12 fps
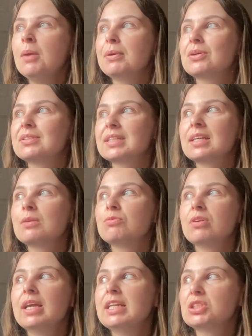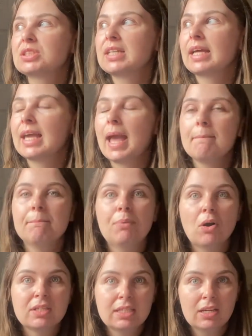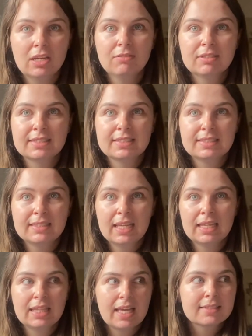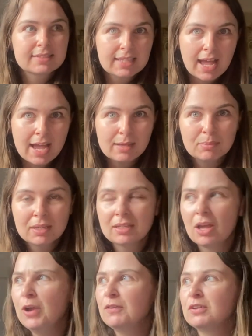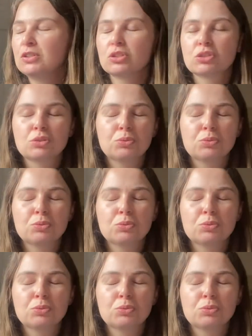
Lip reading: because I can really just like embody her and see the excitement over just